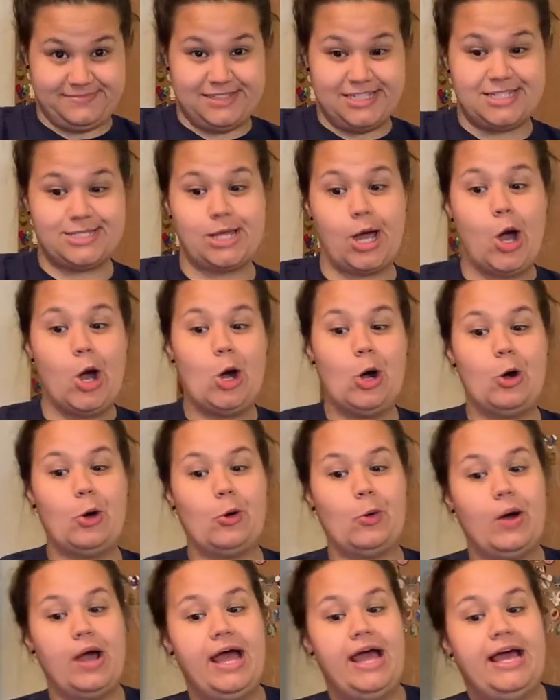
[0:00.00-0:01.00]

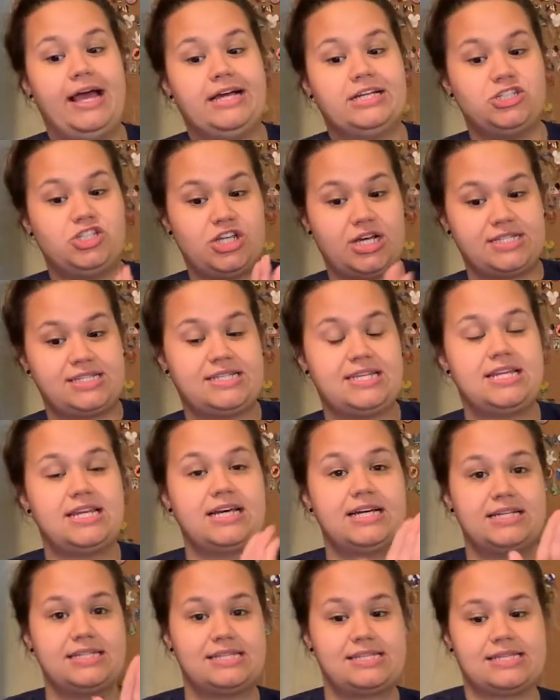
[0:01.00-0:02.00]
So
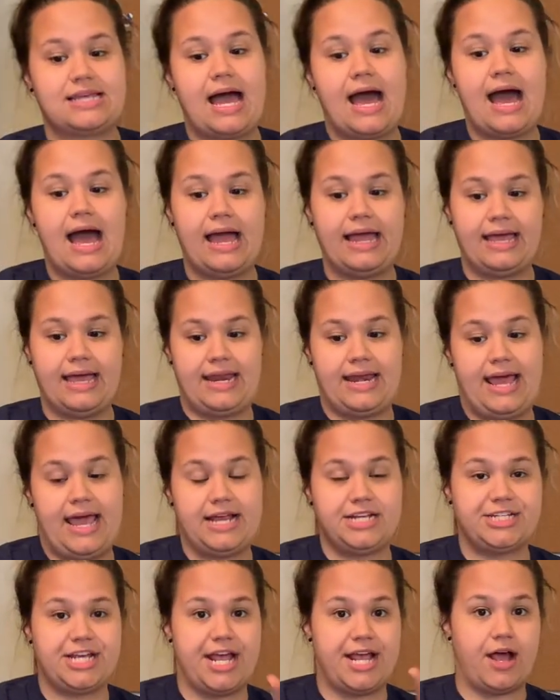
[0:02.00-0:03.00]
Justina, Skye, and
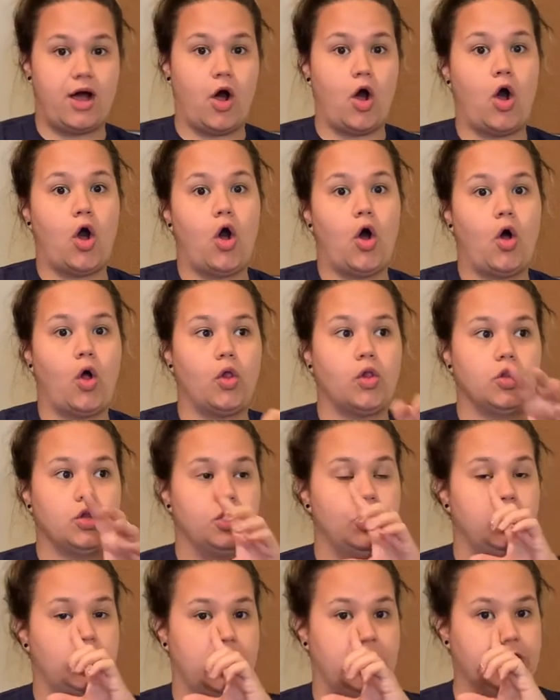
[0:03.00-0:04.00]
AJ all
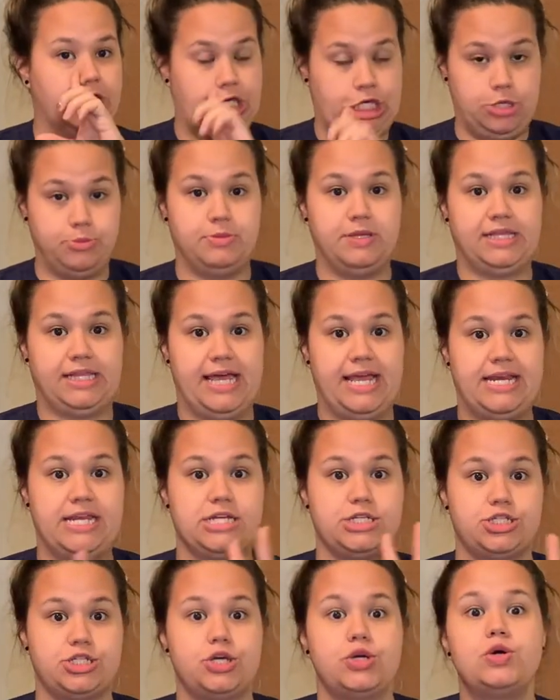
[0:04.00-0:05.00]

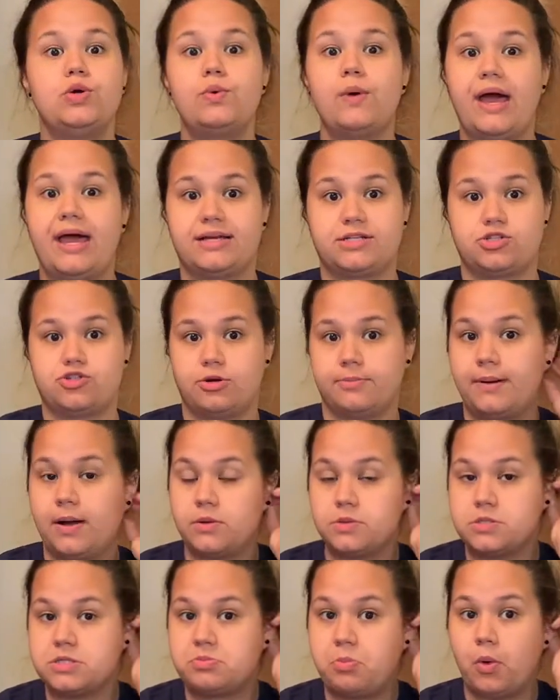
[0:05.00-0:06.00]
accumulated 2 extra
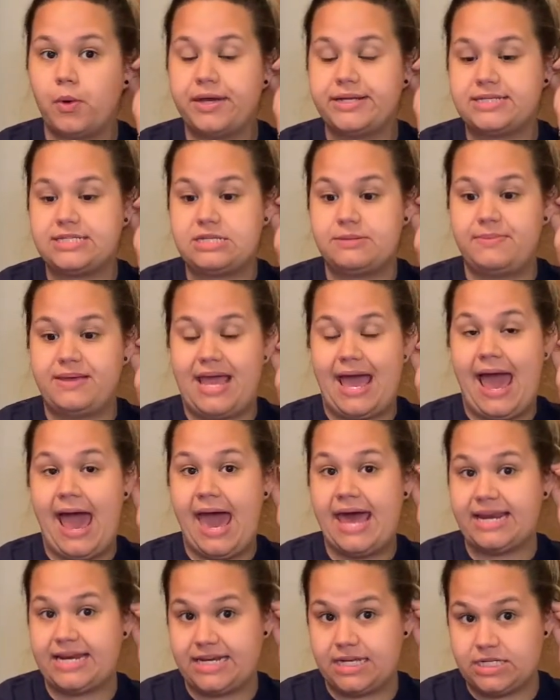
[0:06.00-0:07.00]
bonus points to be
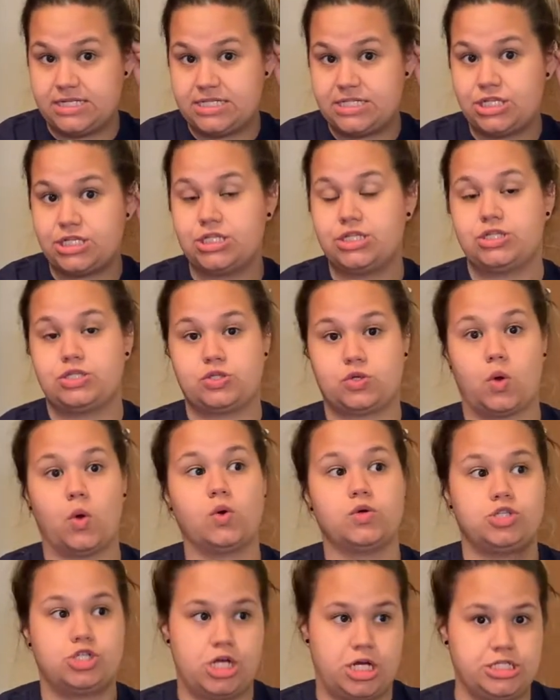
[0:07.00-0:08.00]
added onto the
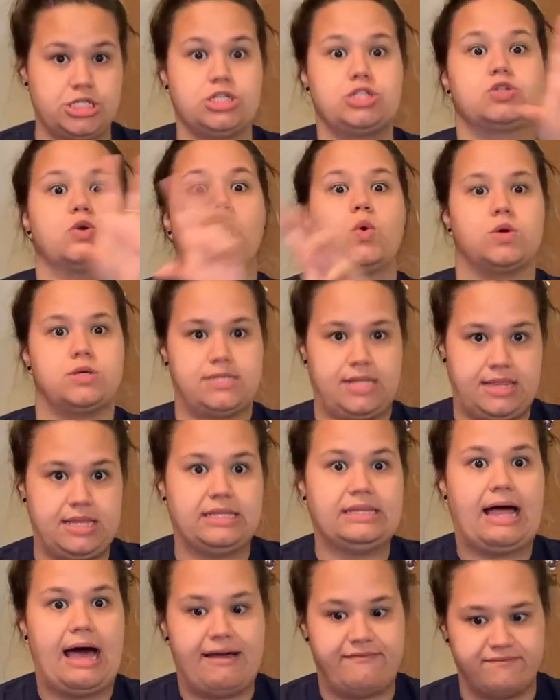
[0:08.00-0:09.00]
judges' scores and the
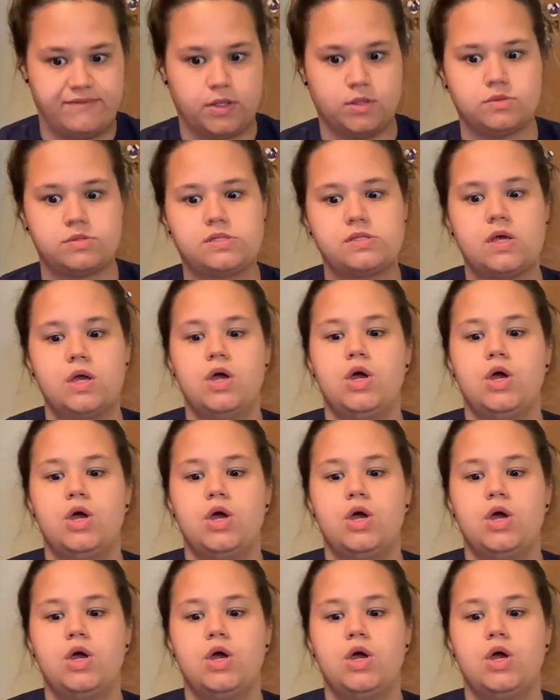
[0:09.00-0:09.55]
live votes.